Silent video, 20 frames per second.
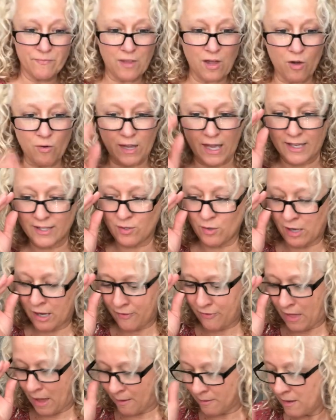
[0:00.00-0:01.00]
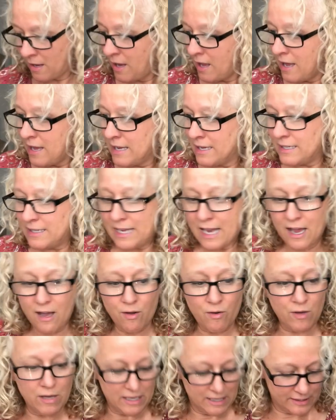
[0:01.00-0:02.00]
Okay, so I got that.
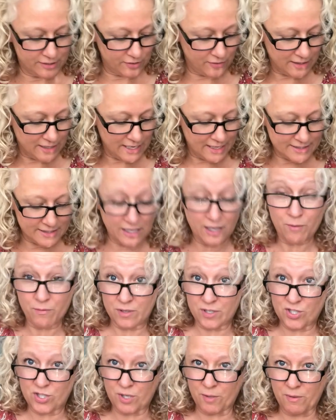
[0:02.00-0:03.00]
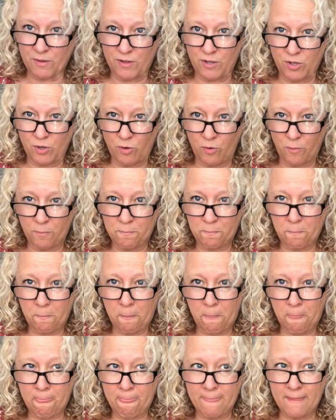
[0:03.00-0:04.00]
Now, so the next thing I want to share with you
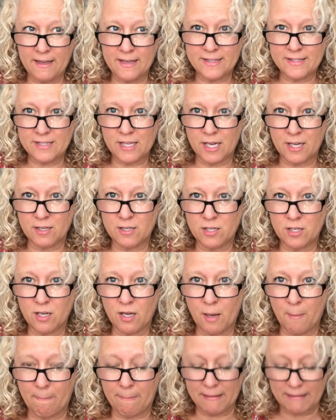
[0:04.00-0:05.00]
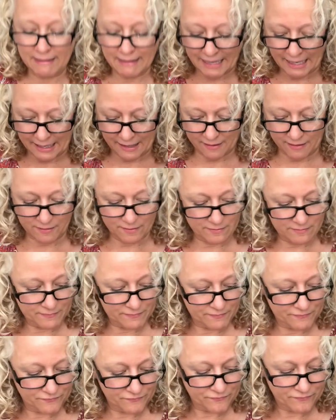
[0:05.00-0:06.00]
is a, a plan
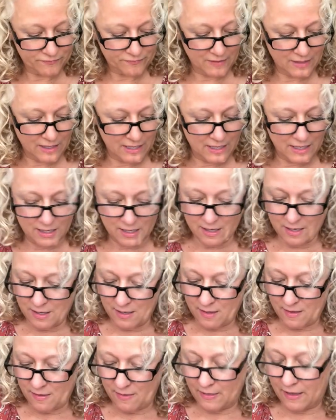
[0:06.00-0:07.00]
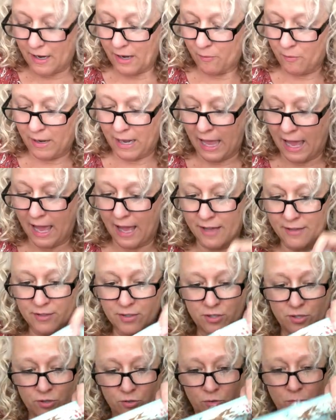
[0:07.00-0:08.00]
that I want to add
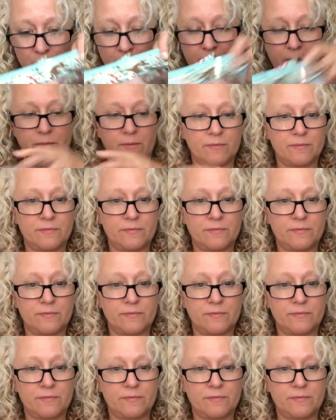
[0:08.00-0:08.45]
to my